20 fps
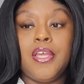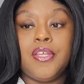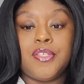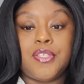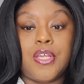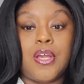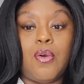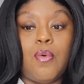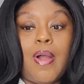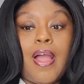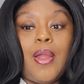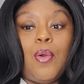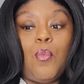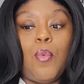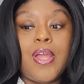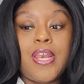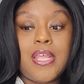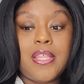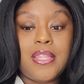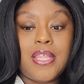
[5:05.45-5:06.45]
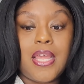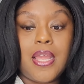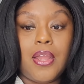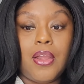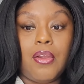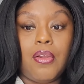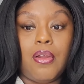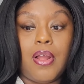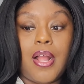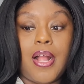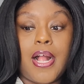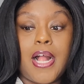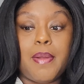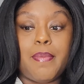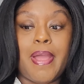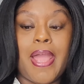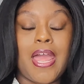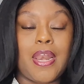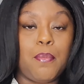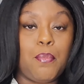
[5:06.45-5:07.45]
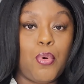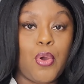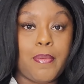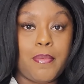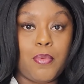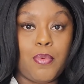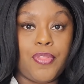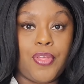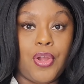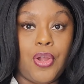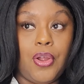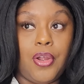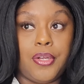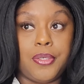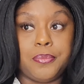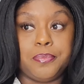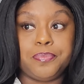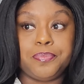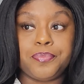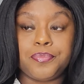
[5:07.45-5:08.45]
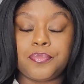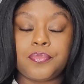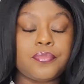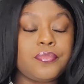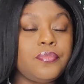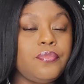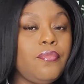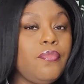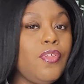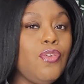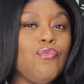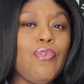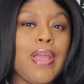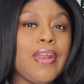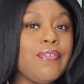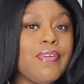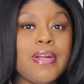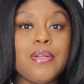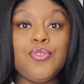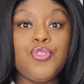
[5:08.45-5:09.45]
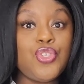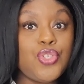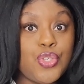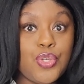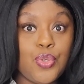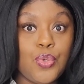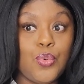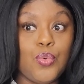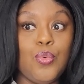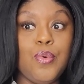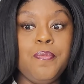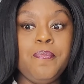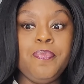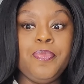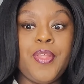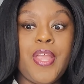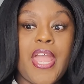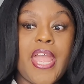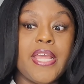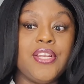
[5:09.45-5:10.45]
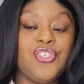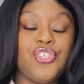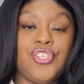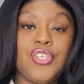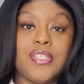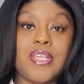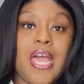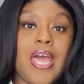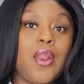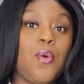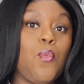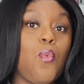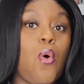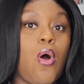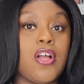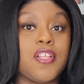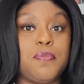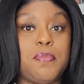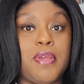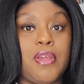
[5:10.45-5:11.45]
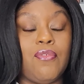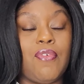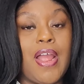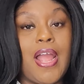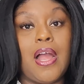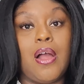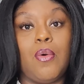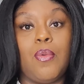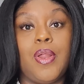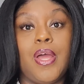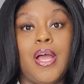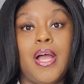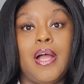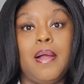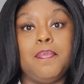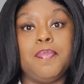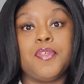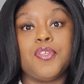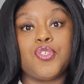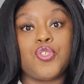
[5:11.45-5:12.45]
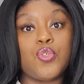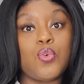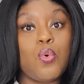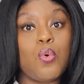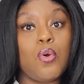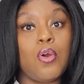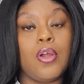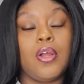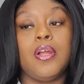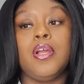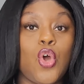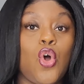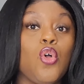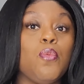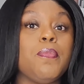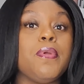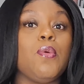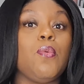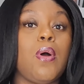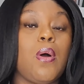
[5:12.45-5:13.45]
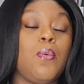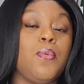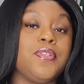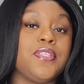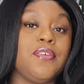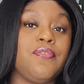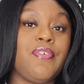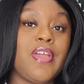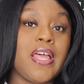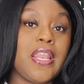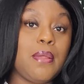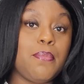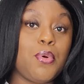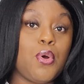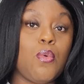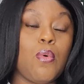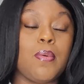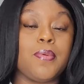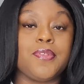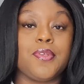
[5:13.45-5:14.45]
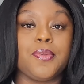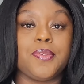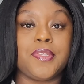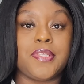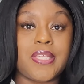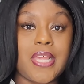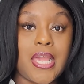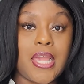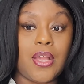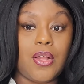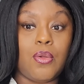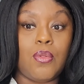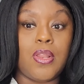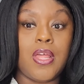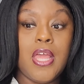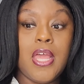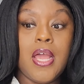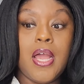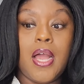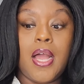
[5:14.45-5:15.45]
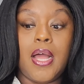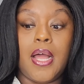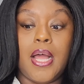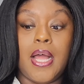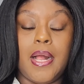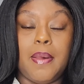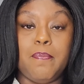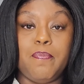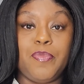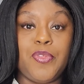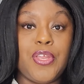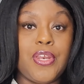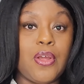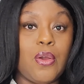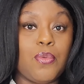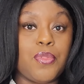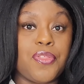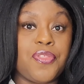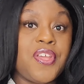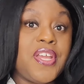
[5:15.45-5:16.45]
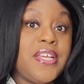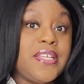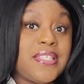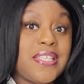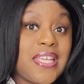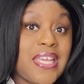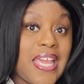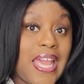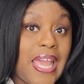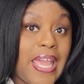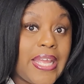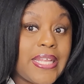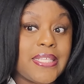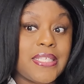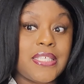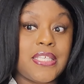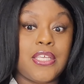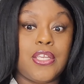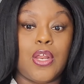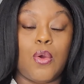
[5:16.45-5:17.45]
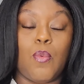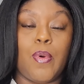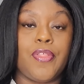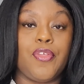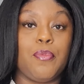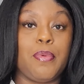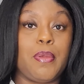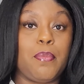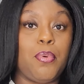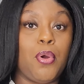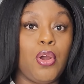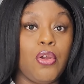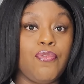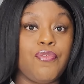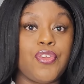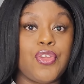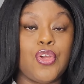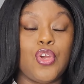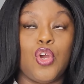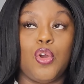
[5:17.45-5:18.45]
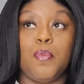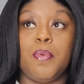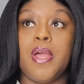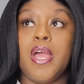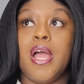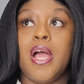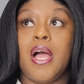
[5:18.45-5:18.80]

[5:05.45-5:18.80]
So I went in there, um, had an appointment with her right around two and she just kind of walked me around um, the store, told me what was available, what was on sale, um, you know, things to get, you know, whether it be perfume,